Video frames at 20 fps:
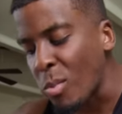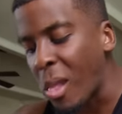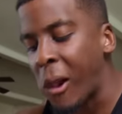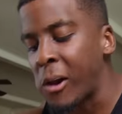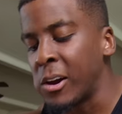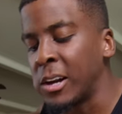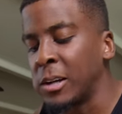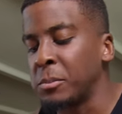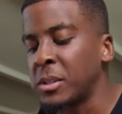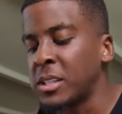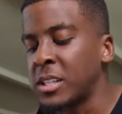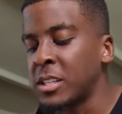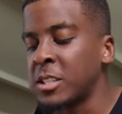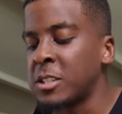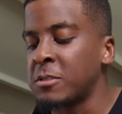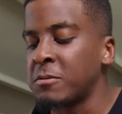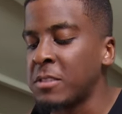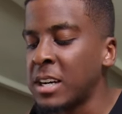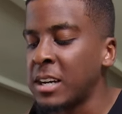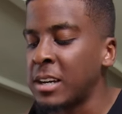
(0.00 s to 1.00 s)
All right, because
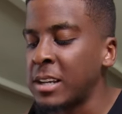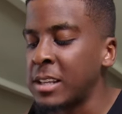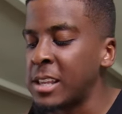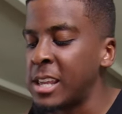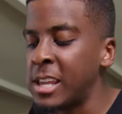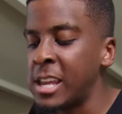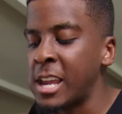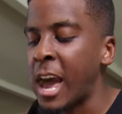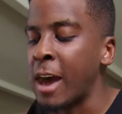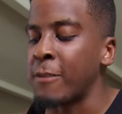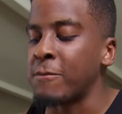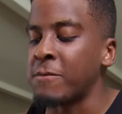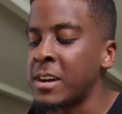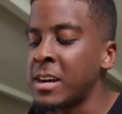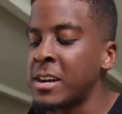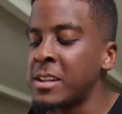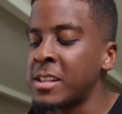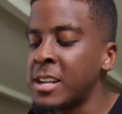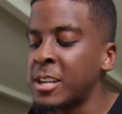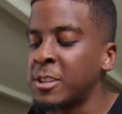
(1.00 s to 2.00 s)
it's very, yeah, I
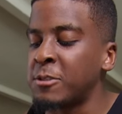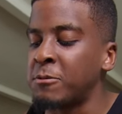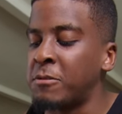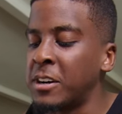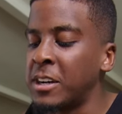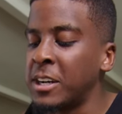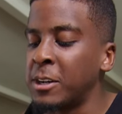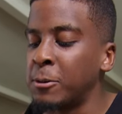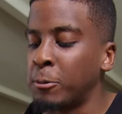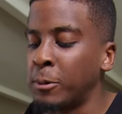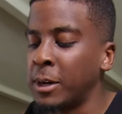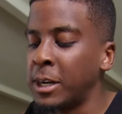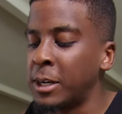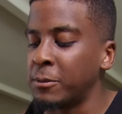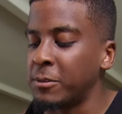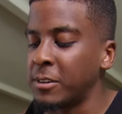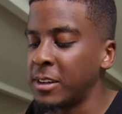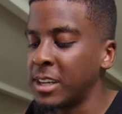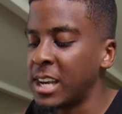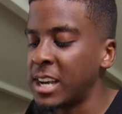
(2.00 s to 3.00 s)
find that it's very rare
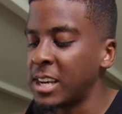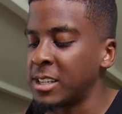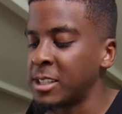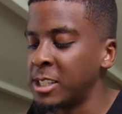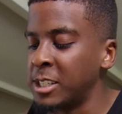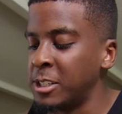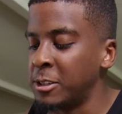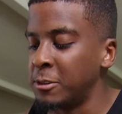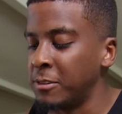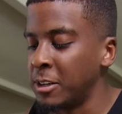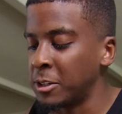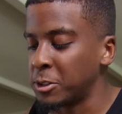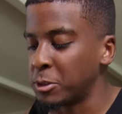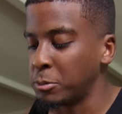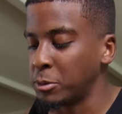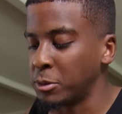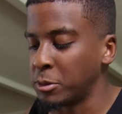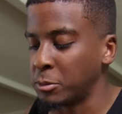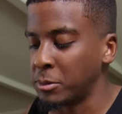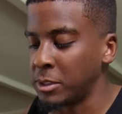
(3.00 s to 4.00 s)
for guys to eat their vegetables,